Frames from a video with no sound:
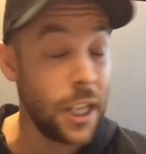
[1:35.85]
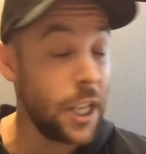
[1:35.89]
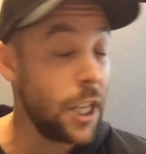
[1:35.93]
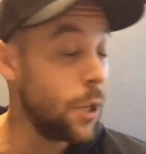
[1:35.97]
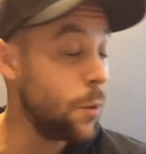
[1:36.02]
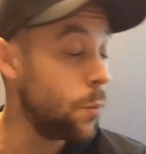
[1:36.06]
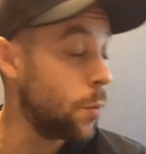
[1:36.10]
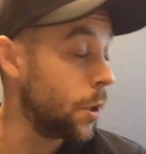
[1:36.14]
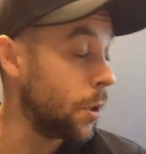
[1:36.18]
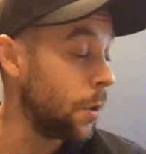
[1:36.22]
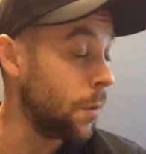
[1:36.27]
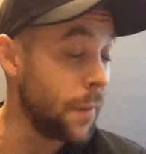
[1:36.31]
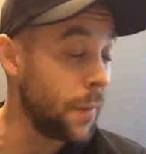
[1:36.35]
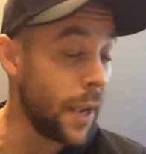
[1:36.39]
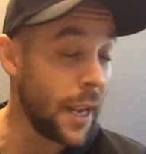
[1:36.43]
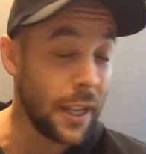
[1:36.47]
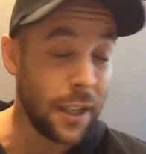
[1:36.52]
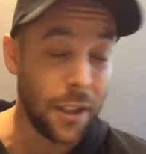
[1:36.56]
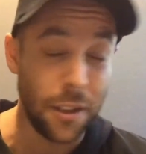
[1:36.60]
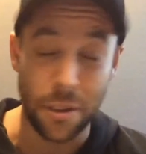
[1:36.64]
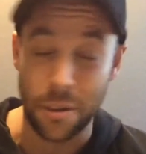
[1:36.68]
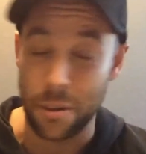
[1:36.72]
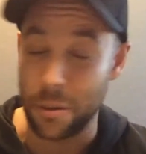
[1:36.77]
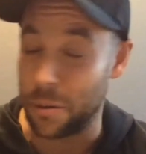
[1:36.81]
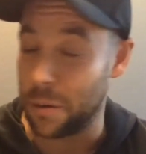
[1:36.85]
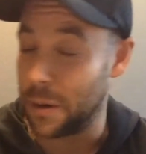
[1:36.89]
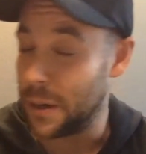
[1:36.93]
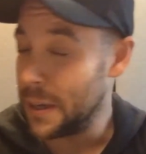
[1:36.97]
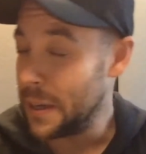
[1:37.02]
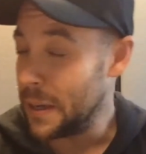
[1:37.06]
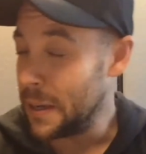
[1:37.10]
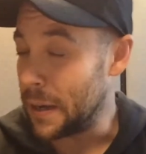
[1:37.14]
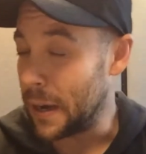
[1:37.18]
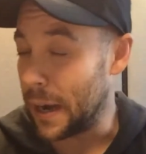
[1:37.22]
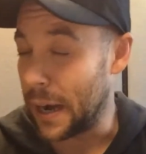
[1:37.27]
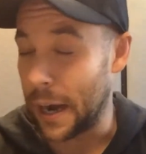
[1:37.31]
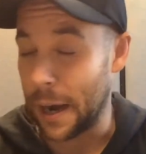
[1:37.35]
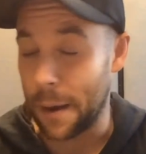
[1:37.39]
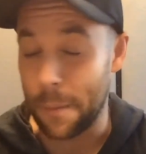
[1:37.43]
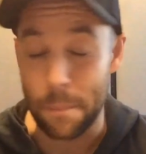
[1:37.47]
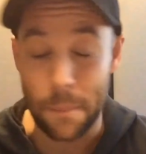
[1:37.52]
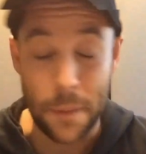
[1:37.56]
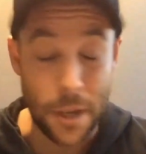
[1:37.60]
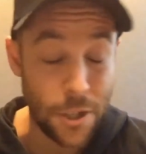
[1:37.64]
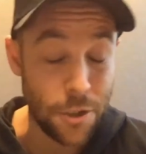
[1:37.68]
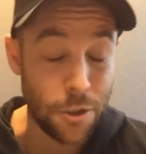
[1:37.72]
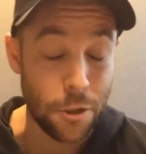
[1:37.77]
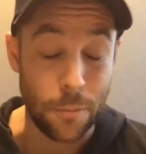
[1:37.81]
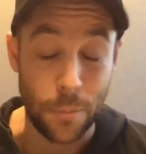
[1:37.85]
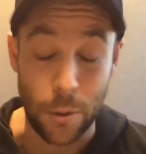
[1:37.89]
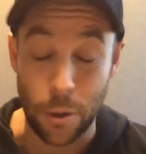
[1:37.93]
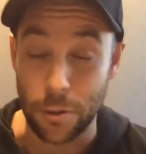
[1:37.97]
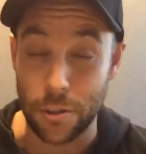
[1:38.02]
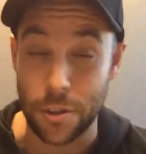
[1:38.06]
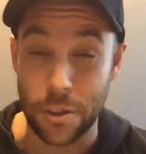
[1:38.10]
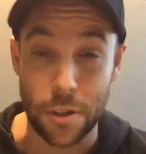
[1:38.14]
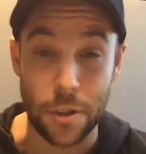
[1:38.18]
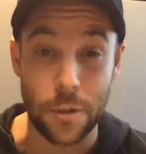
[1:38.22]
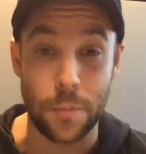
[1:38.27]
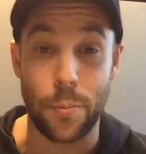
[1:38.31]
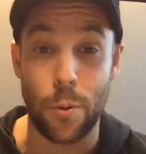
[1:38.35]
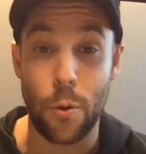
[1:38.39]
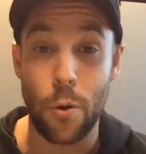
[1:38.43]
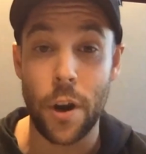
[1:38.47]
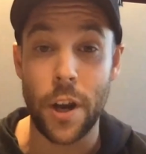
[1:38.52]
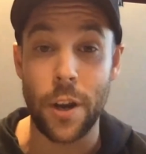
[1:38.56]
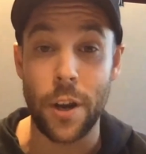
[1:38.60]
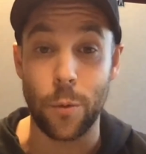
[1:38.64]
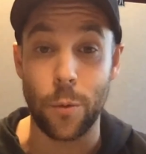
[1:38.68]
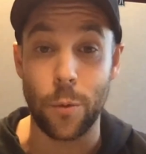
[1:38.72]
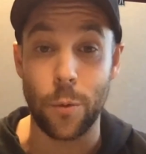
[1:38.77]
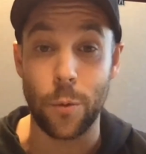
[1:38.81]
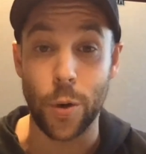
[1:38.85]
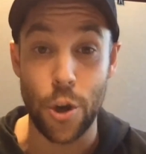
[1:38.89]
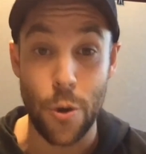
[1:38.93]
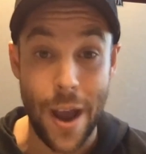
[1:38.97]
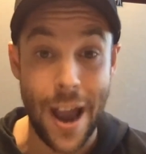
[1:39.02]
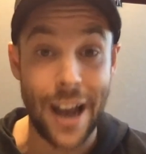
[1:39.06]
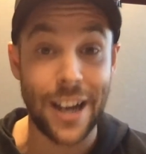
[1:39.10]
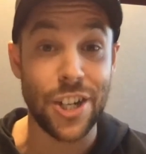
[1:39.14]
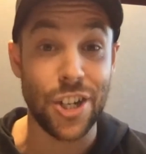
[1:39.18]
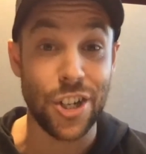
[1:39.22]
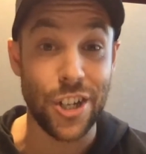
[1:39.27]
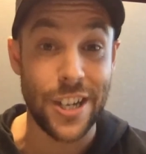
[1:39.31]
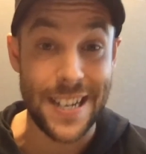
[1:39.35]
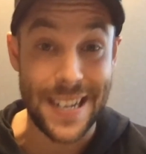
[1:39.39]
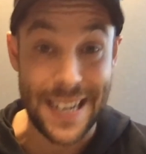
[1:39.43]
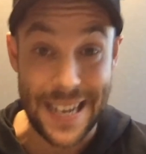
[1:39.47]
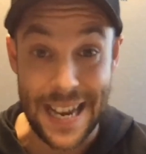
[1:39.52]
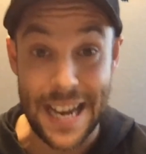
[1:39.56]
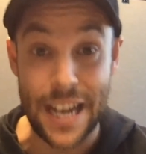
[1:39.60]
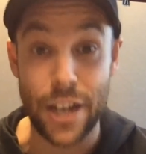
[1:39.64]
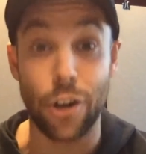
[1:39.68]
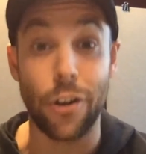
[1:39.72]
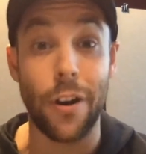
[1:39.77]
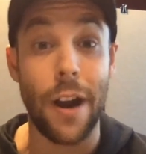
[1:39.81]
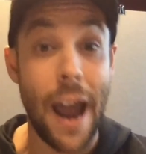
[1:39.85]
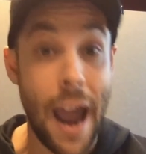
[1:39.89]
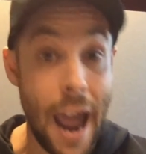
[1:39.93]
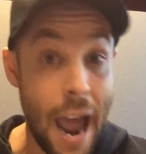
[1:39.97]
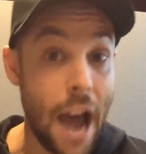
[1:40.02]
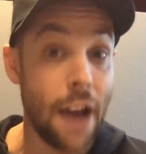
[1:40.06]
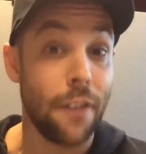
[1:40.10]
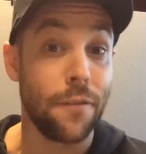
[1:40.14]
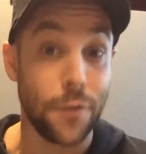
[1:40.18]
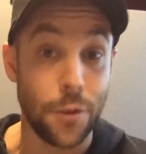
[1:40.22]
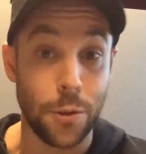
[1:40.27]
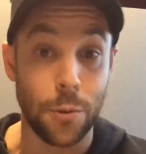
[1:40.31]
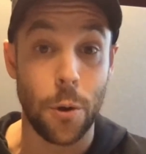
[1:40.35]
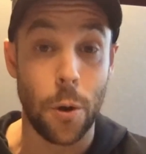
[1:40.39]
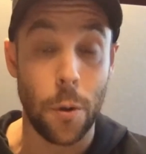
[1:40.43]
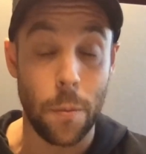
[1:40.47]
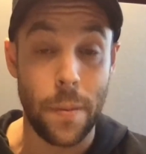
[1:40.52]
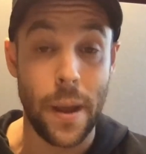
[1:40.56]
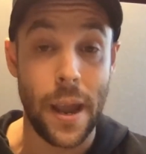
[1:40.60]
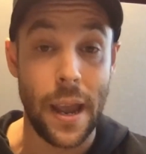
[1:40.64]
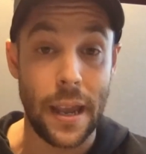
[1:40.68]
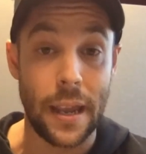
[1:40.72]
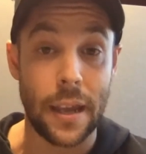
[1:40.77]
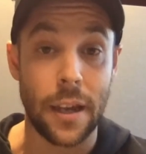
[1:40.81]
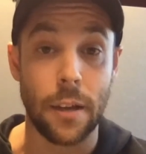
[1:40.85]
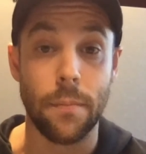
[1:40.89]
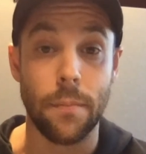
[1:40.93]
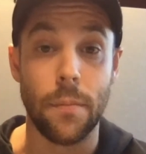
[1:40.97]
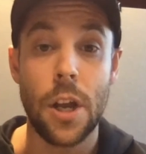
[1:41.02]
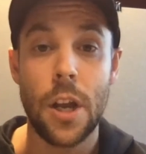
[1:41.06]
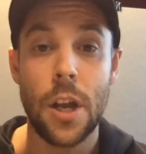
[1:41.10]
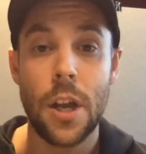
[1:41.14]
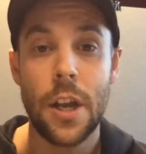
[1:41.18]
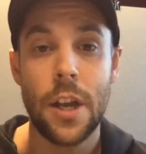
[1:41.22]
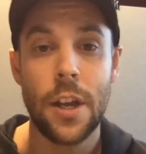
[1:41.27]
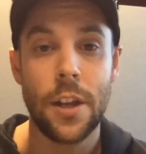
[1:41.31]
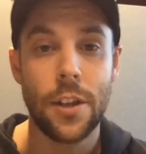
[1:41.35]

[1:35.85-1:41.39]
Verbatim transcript: He will make you uh, miserable to the point where you actually need or have to obey Him.